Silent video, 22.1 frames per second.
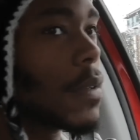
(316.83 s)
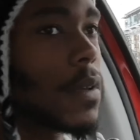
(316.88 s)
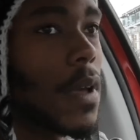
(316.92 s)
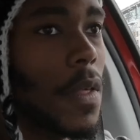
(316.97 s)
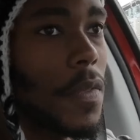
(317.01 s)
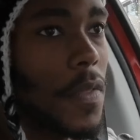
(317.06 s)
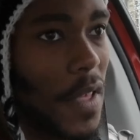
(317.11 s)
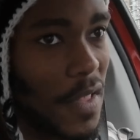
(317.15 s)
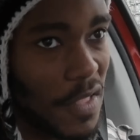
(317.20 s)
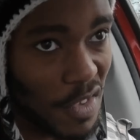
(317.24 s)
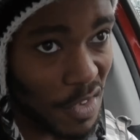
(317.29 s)
I
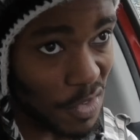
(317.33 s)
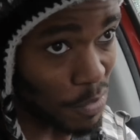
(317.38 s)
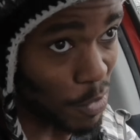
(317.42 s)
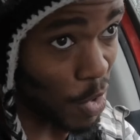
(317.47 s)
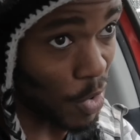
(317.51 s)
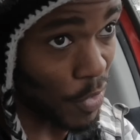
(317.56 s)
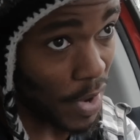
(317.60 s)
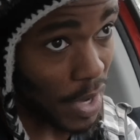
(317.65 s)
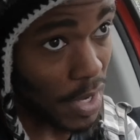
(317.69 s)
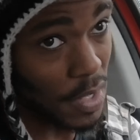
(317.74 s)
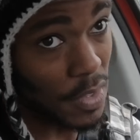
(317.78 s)
think there's
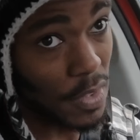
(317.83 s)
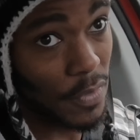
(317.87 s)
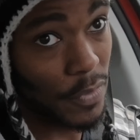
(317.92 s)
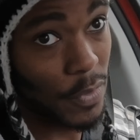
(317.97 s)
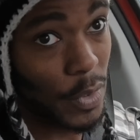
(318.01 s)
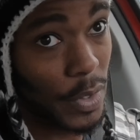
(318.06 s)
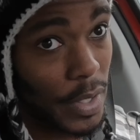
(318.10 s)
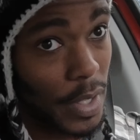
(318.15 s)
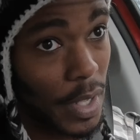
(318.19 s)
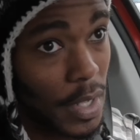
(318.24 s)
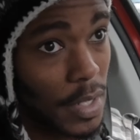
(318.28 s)
more rain in the
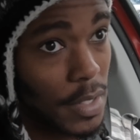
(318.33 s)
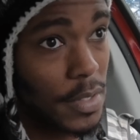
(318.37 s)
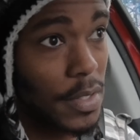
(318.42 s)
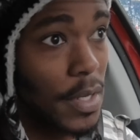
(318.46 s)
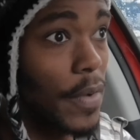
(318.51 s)
forecast,